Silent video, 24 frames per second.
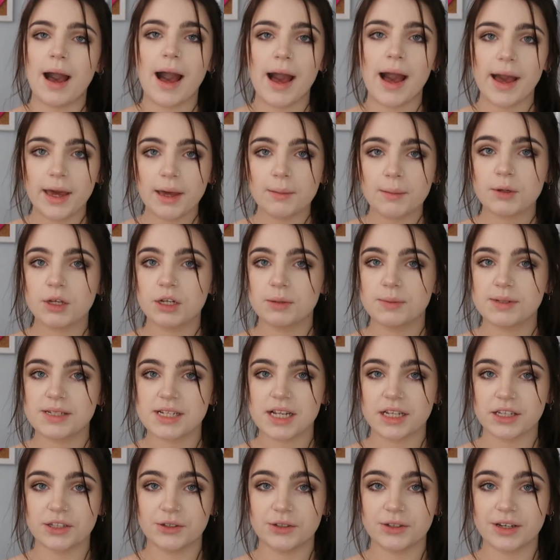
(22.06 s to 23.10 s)
I am going to be
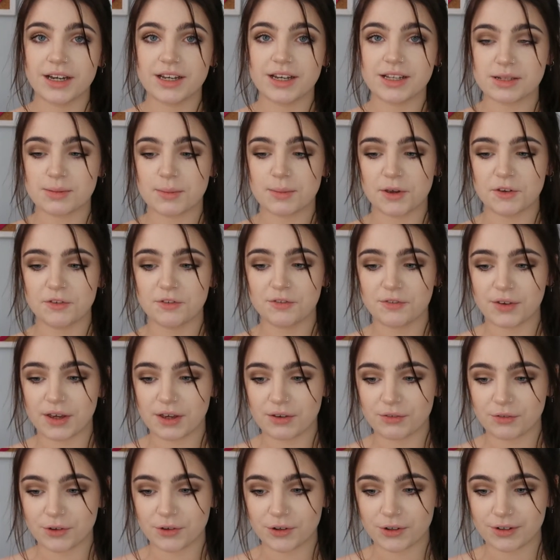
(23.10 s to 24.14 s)
telling you guys my
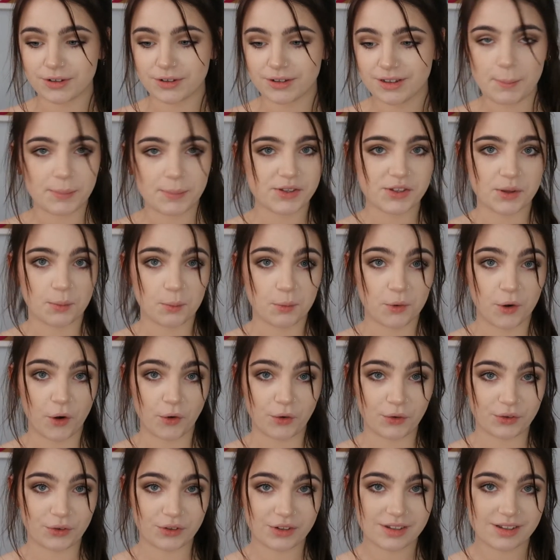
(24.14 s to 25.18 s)
favourite Amazon
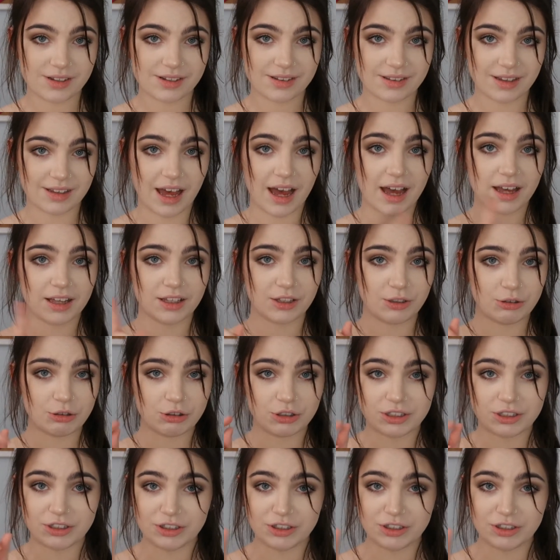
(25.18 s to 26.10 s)
products that you should